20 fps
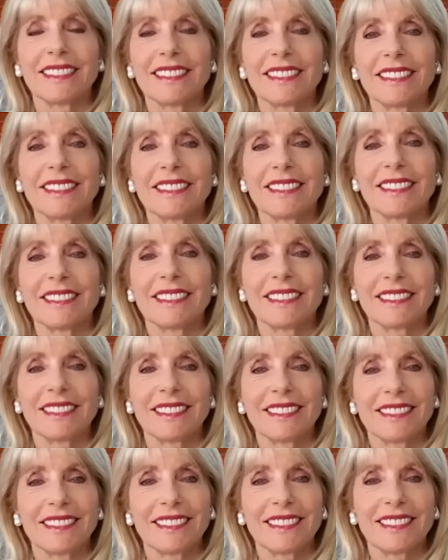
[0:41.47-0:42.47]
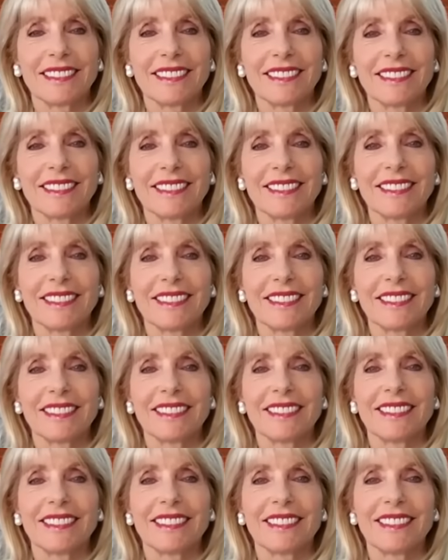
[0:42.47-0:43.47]

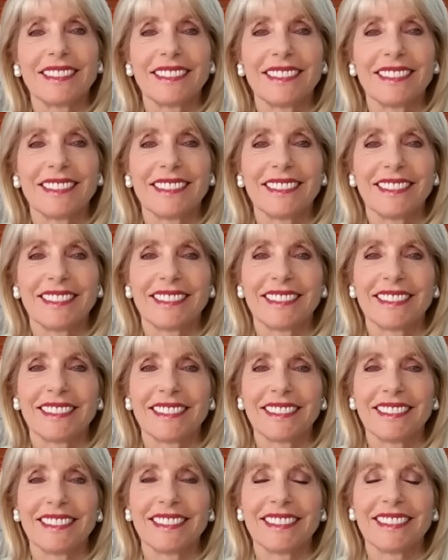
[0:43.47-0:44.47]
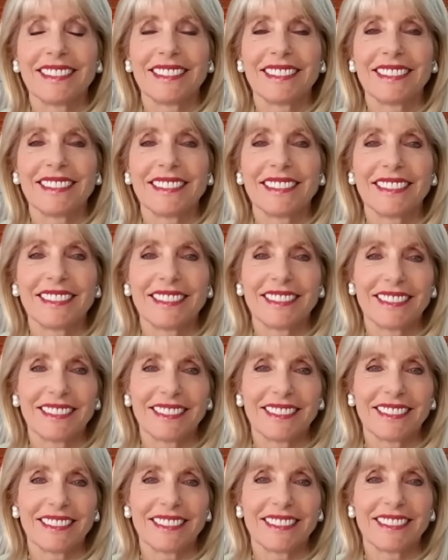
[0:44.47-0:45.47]

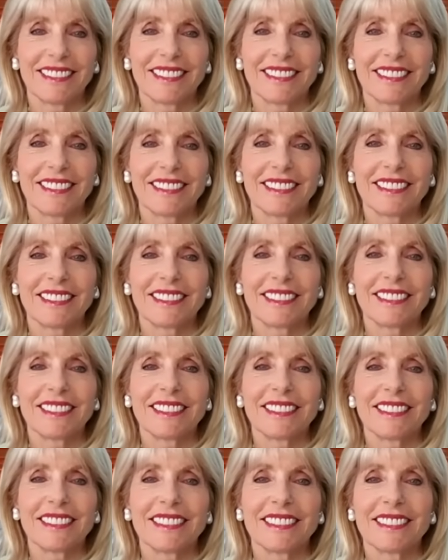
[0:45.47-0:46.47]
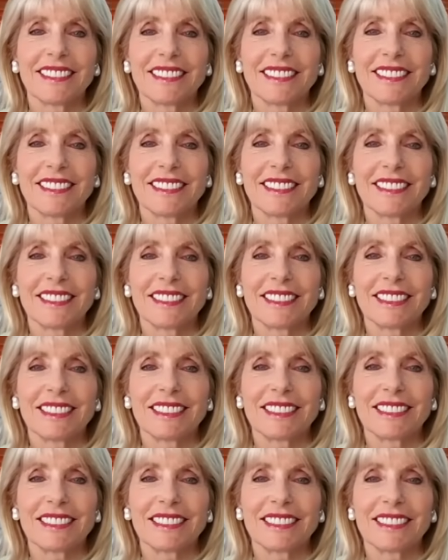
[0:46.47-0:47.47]

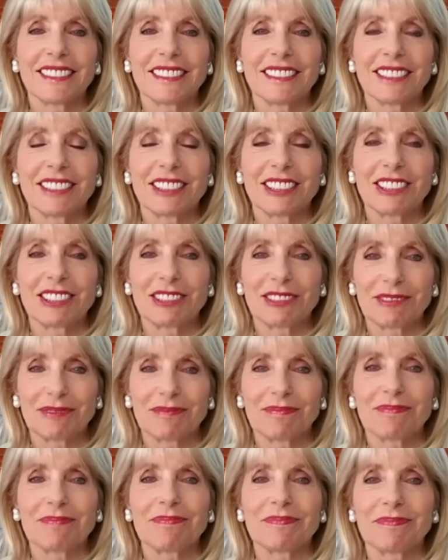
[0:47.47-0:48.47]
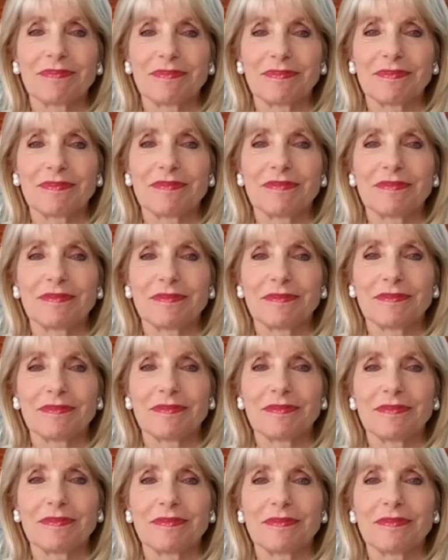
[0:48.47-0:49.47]
The person shown says nothing.